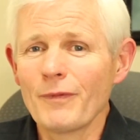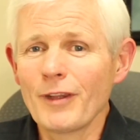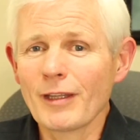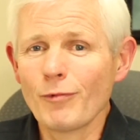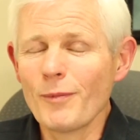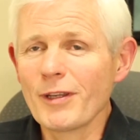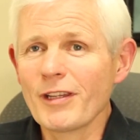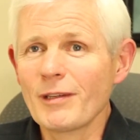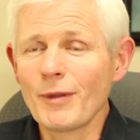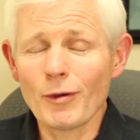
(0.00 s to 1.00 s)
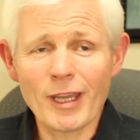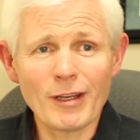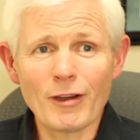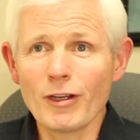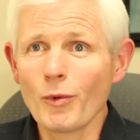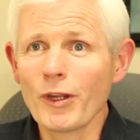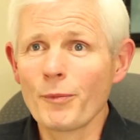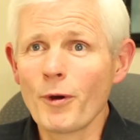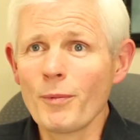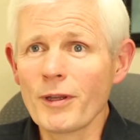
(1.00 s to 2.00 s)
this woman said to me, okay, now you know what your
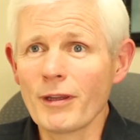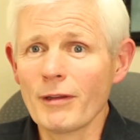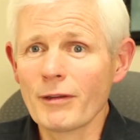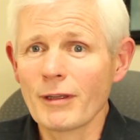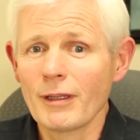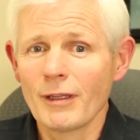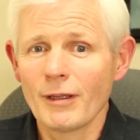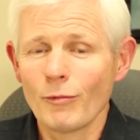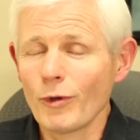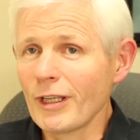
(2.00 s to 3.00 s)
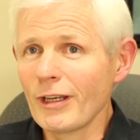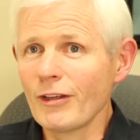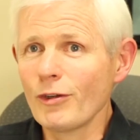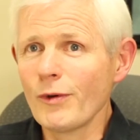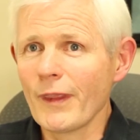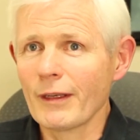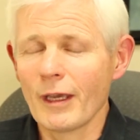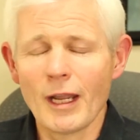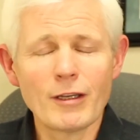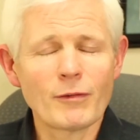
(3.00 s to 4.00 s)
purpose is. What are you going to do with it?
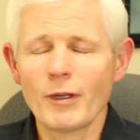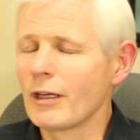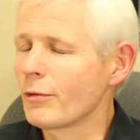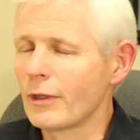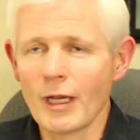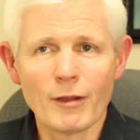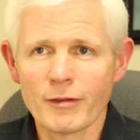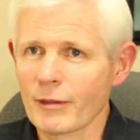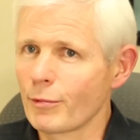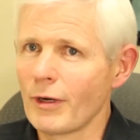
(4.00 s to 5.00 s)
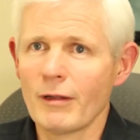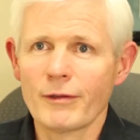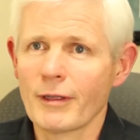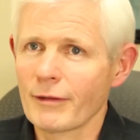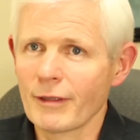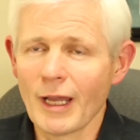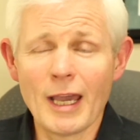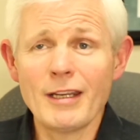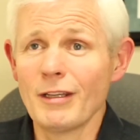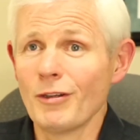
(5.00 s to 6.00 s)
And I just went into analysis paralysis.
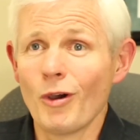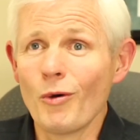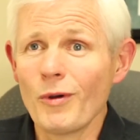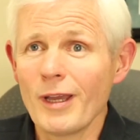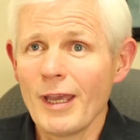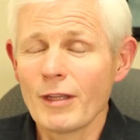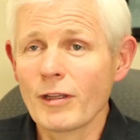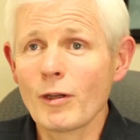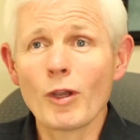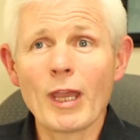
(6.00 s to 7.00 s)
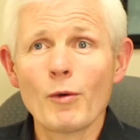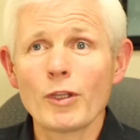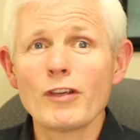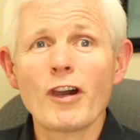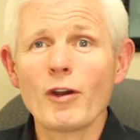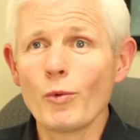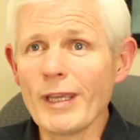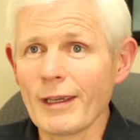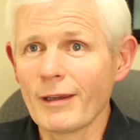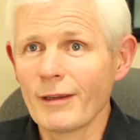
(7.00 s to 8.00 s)
I didn't know. She said, okay, you got a
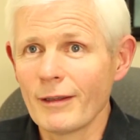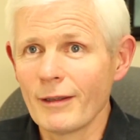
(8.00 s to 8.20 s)
week.